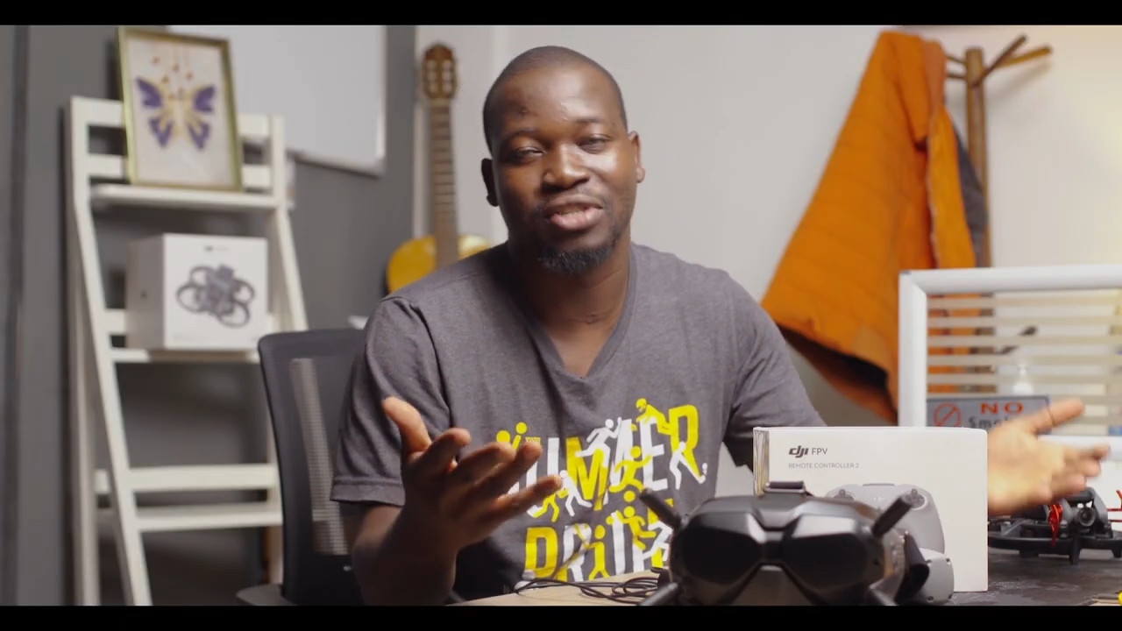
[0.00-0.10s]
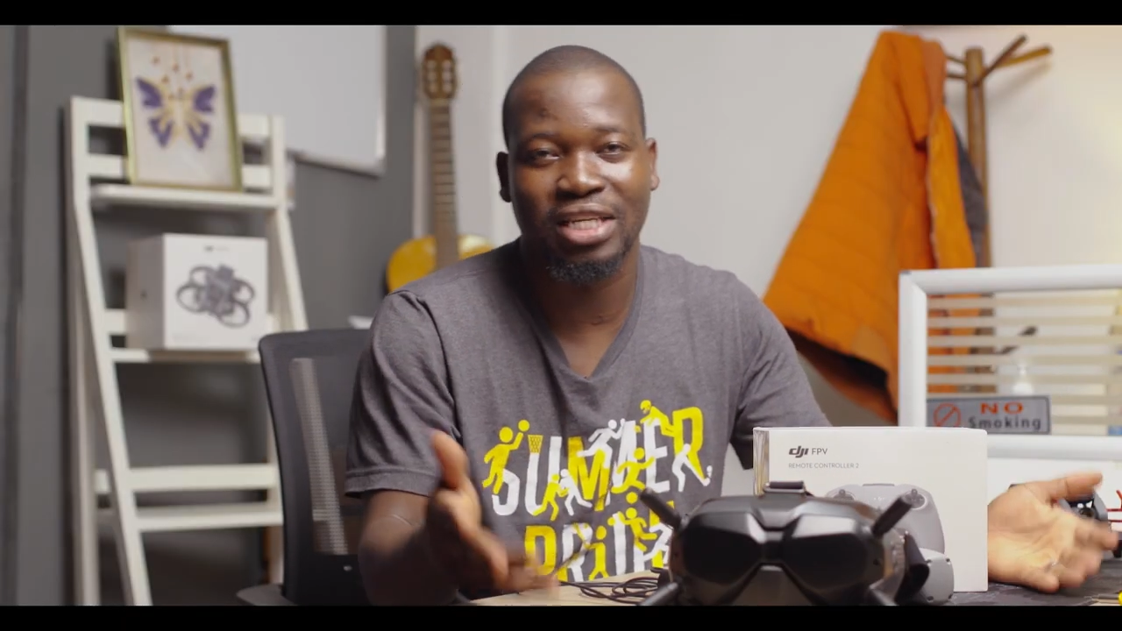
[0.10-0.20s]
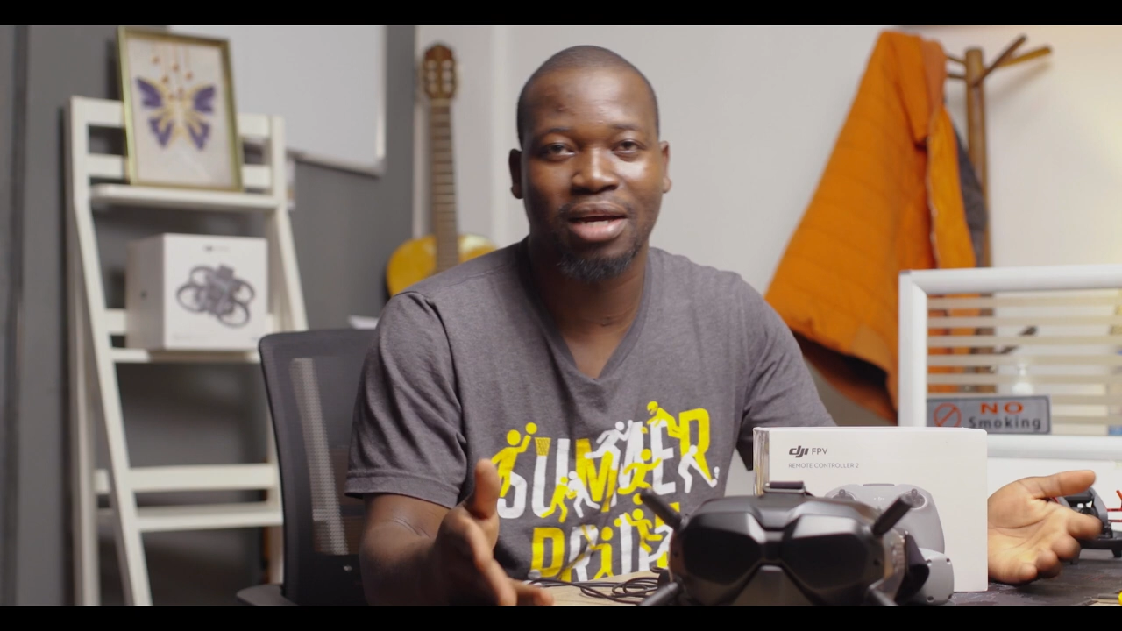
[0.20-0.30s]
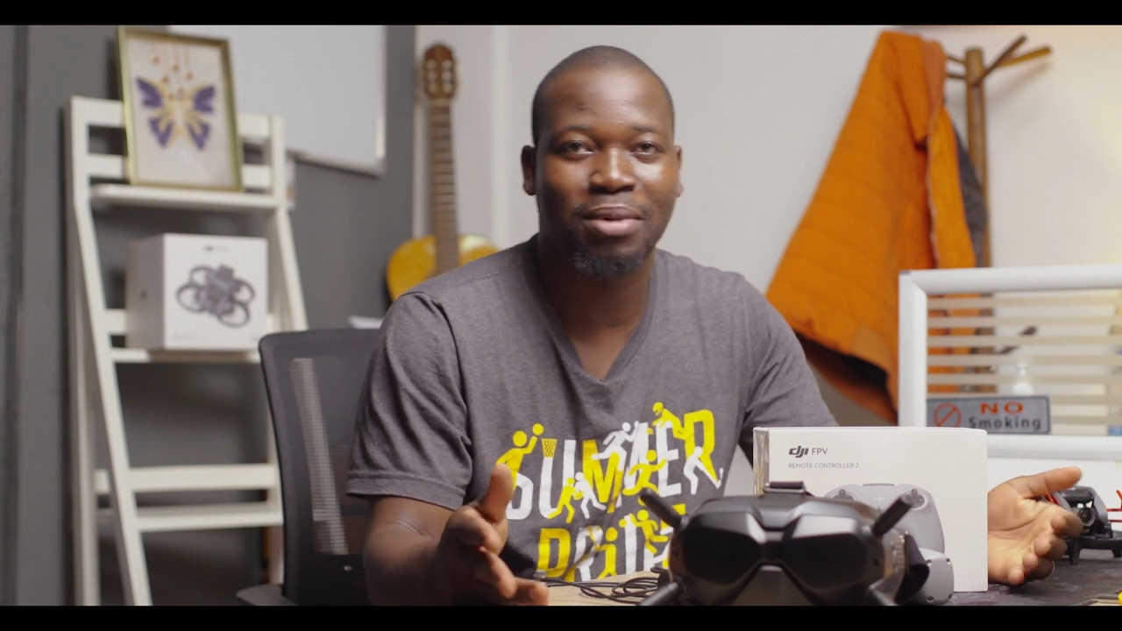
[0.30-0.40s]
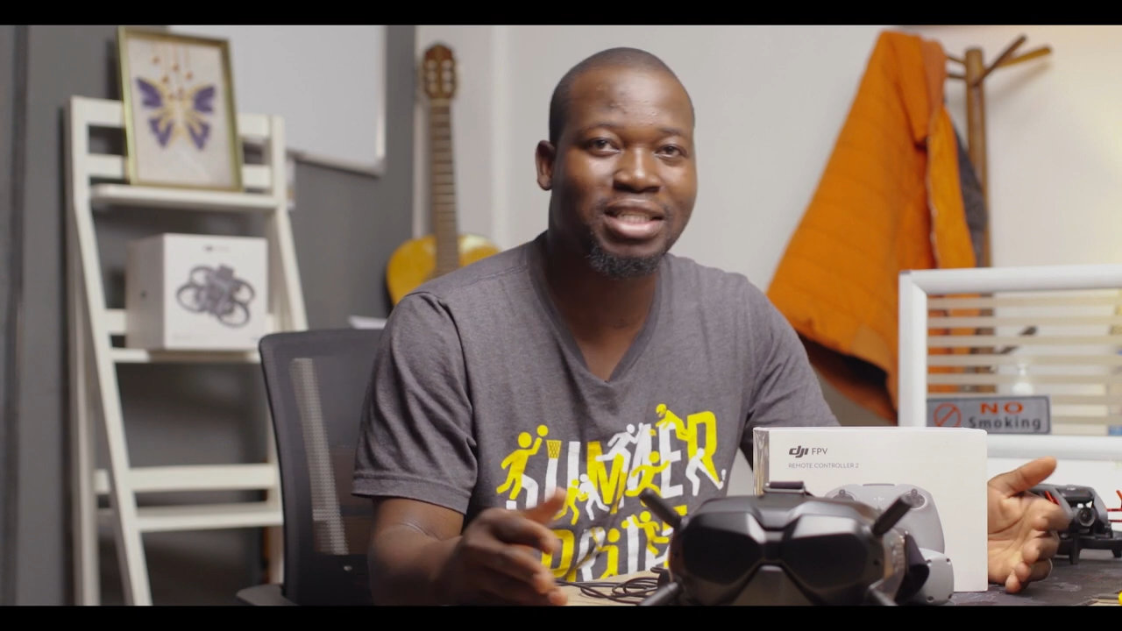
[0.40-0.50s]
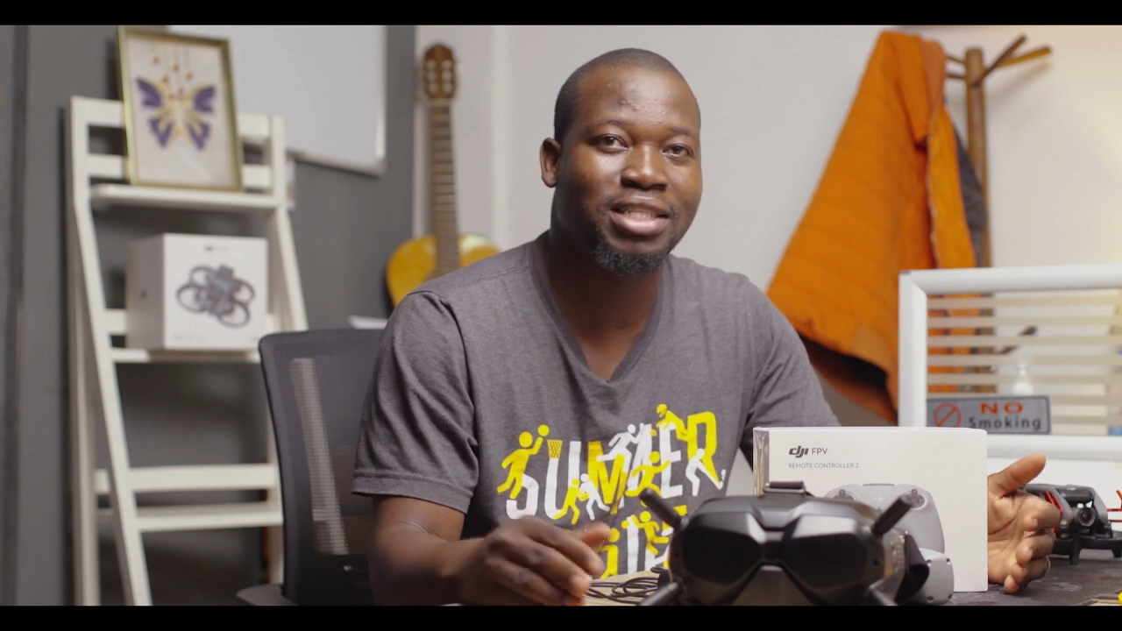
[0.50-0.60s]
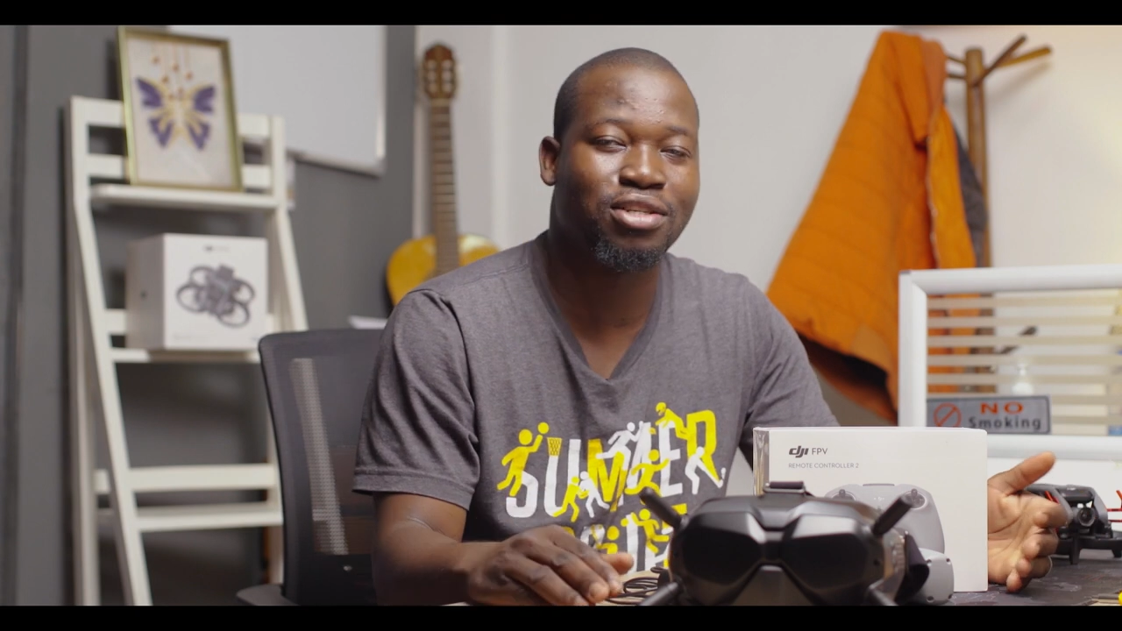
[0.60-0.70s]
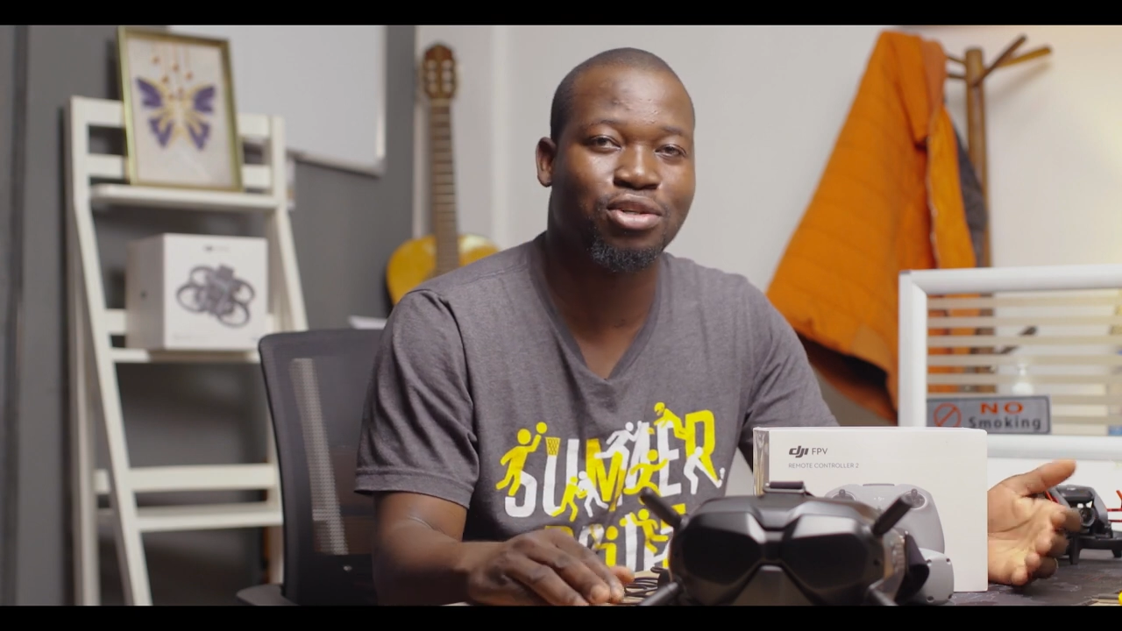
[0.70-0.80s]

cinematic